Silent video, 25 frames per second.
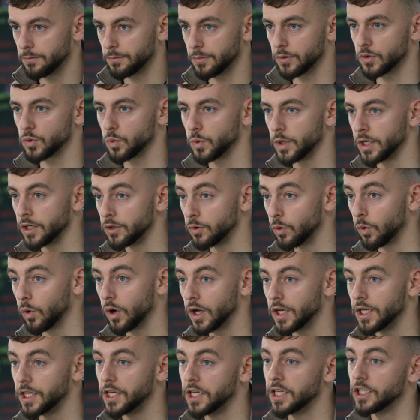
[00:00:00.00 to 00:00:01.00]
between your
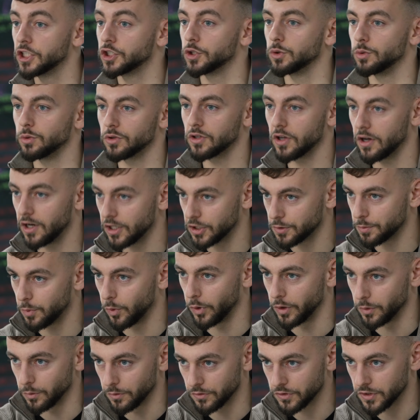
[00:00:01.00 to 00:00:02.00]
initial touch point with